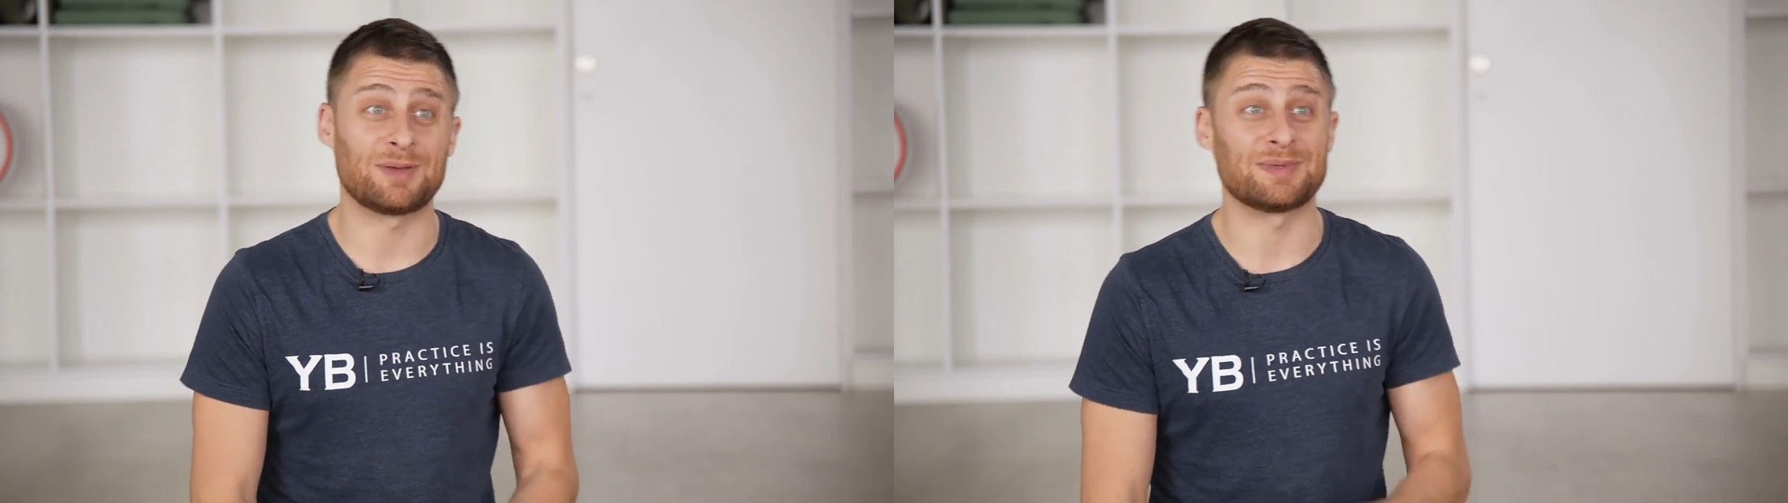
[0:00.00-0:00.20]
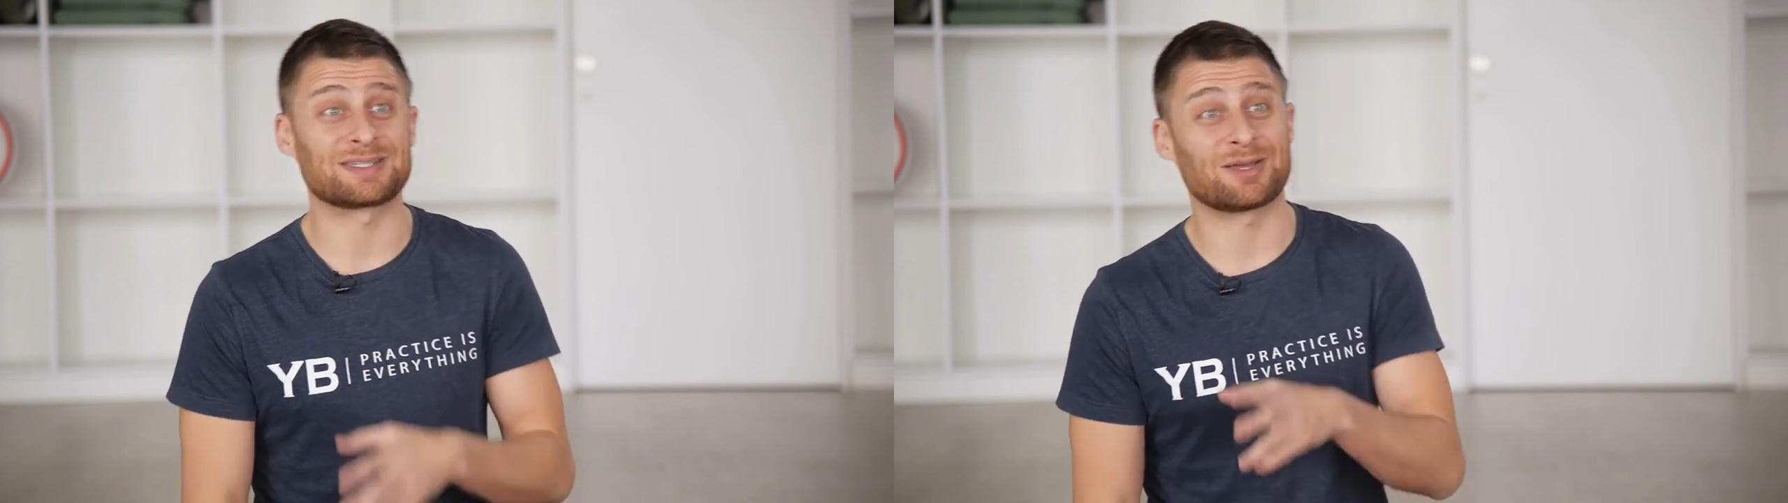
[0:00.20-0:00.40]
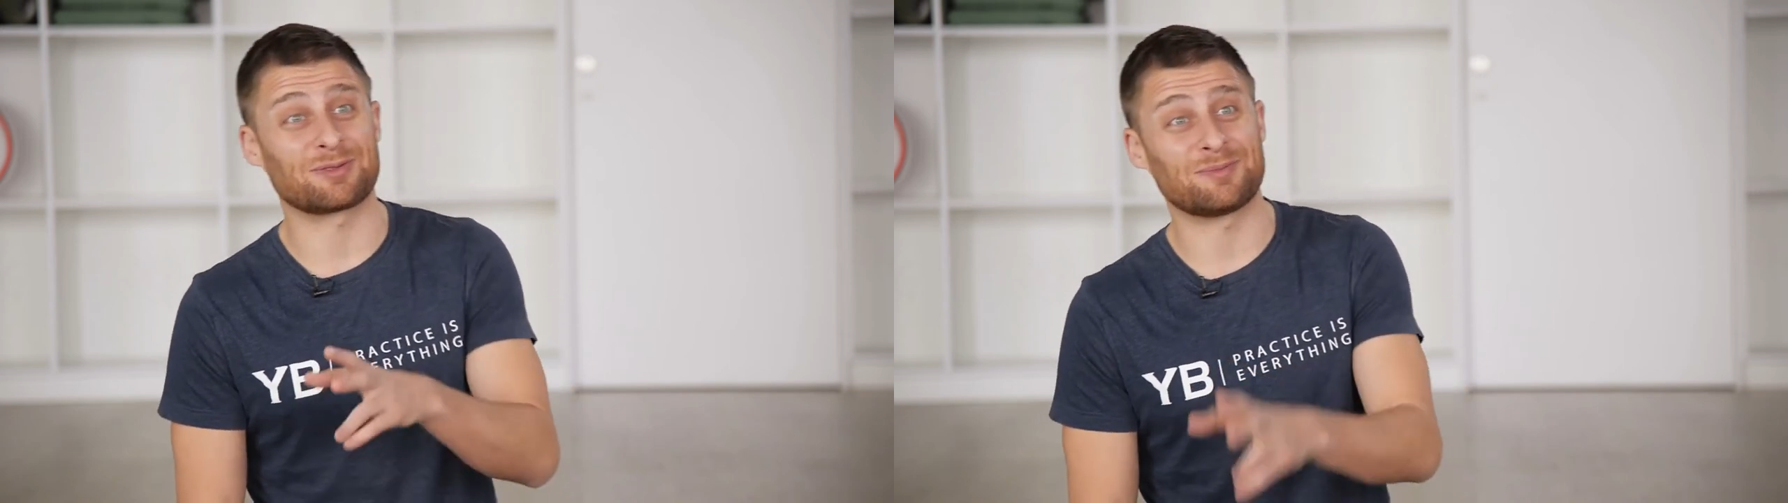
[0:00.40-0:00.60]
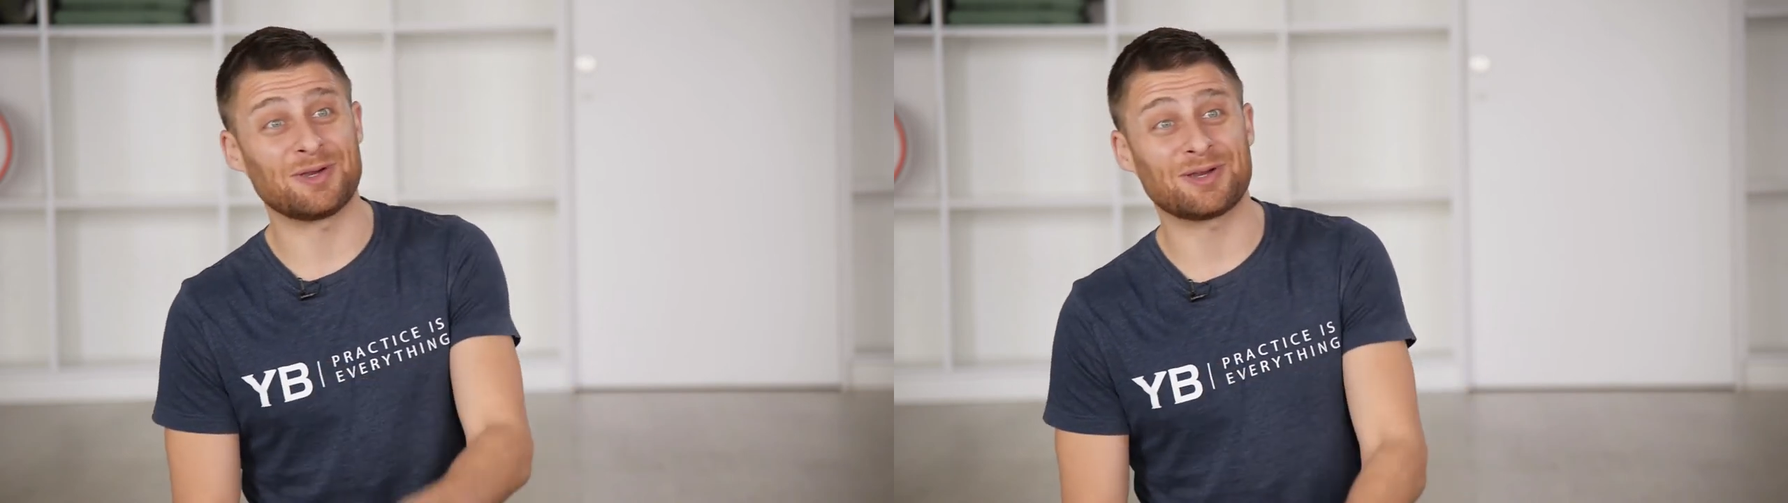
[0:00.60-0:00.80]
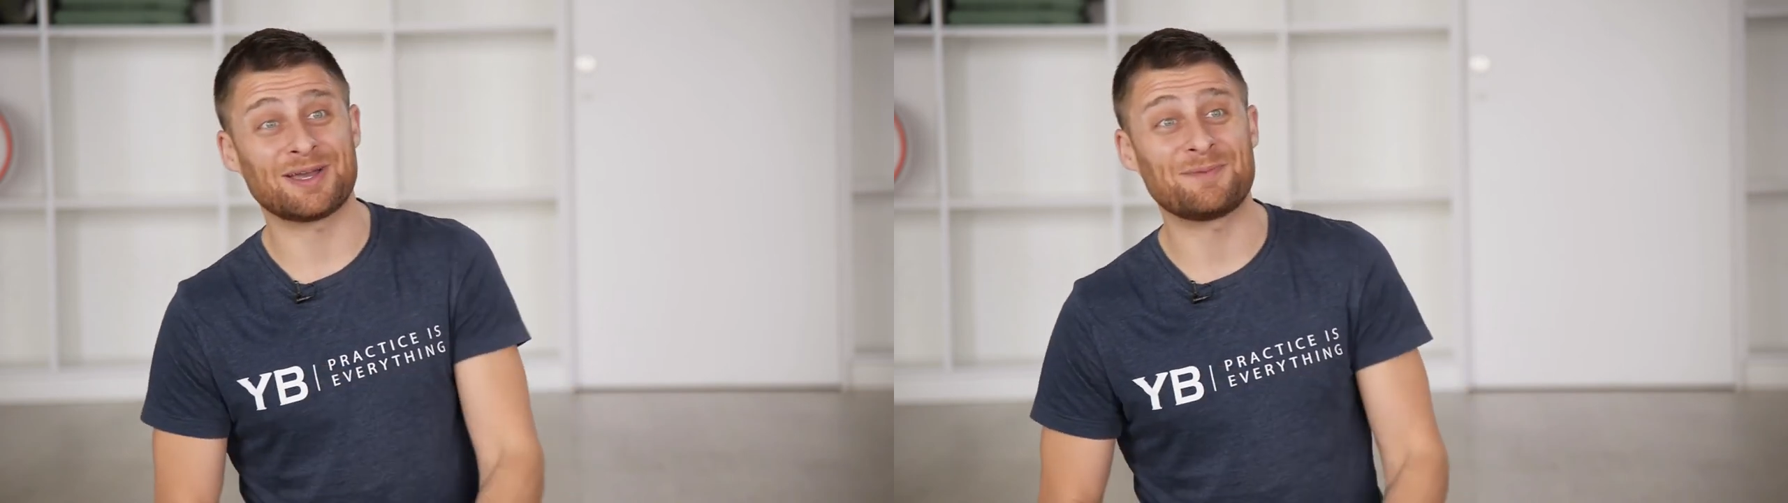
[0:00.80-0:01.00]
maybe it's South
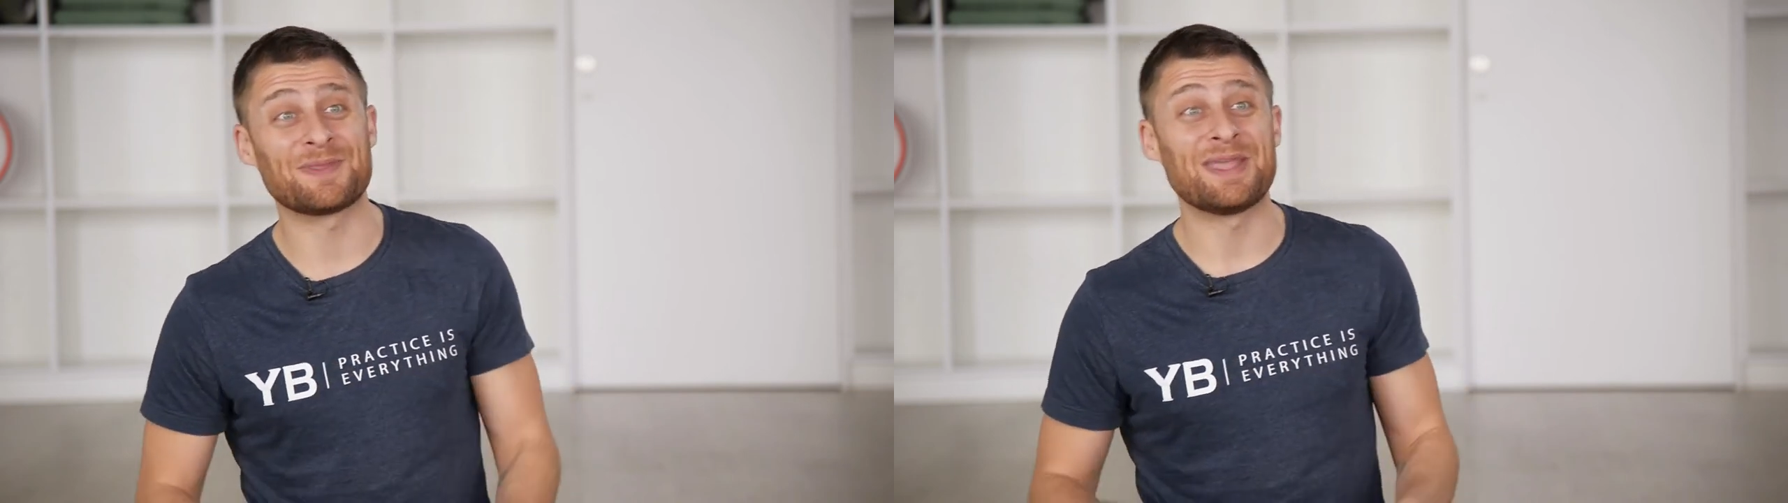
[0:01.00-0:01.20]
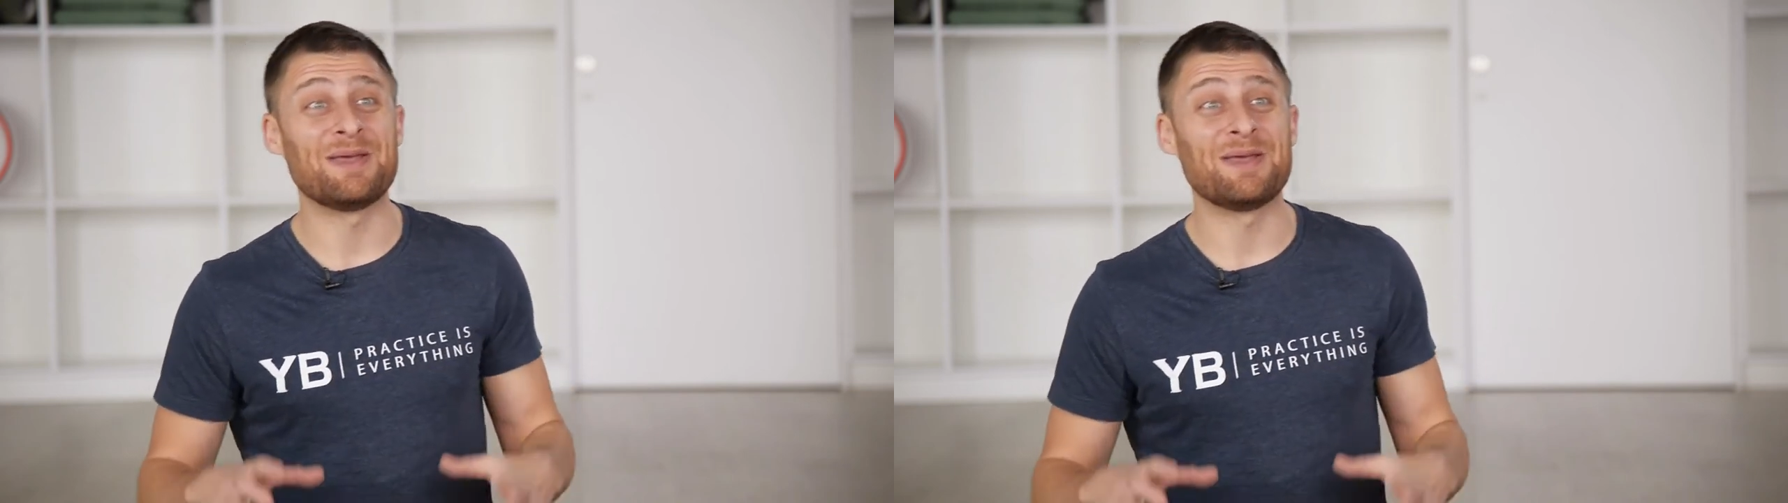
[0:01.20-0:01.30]
America,